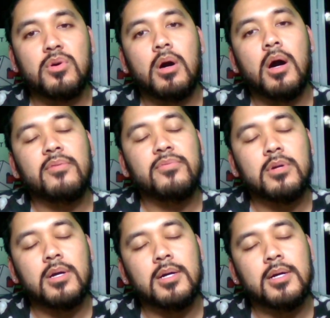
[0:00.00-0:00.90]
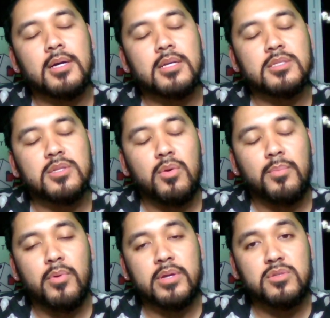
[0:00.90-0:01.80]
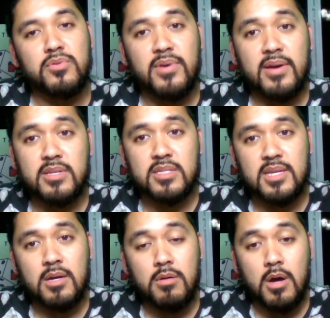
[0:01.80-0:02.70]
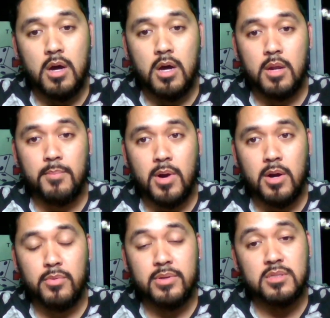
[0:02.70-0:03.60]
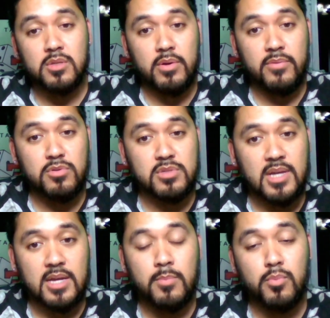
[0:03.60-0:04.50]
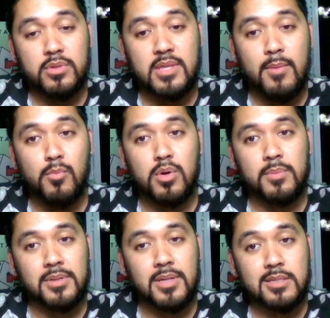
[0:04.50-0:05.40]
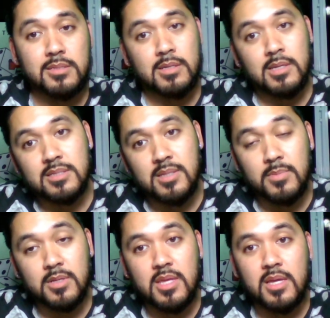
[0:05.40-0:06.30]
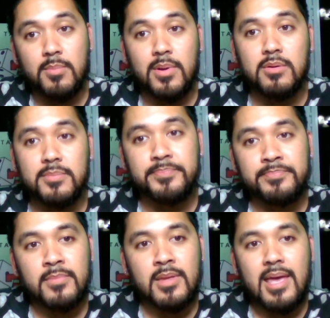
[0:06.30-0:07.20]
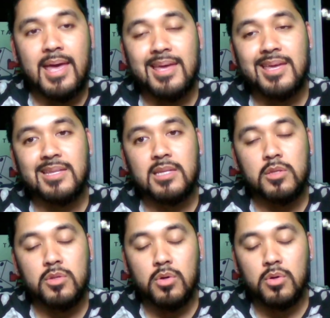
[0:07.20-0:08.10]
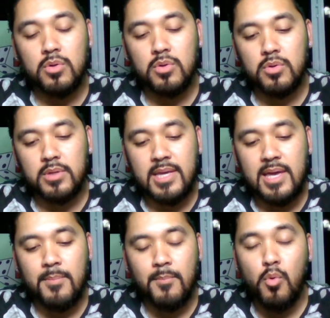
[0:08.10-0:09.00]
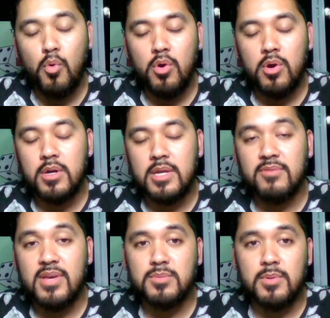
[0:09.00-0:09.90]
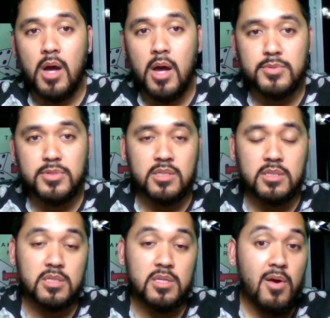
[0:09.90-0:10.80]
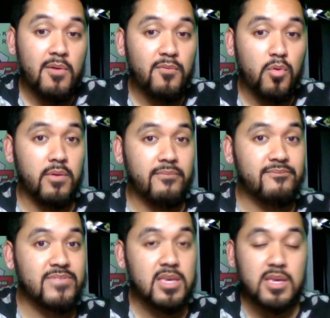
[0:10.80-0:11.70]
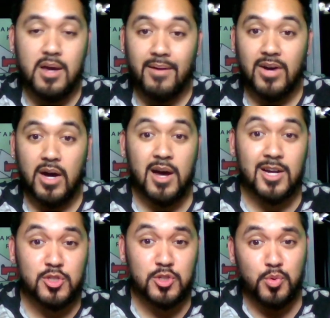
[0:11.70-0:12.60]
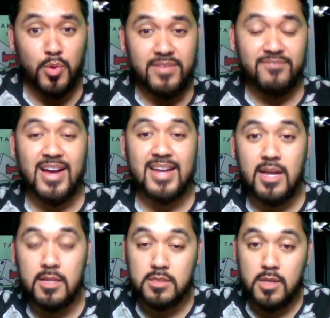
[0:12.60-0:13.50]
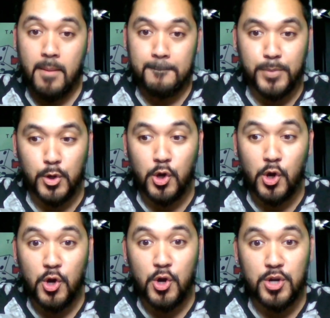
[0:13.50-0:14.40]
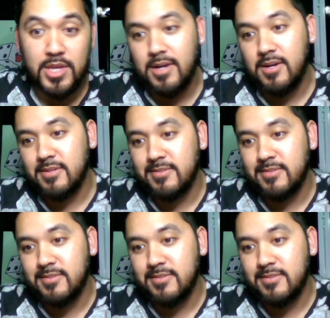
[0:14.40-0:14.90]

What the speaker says: offer a 0.25 discount on borrowing. So if you sign up with the M1 Plus, something to think about. And you'll get more investment options for a fee of $125 per year.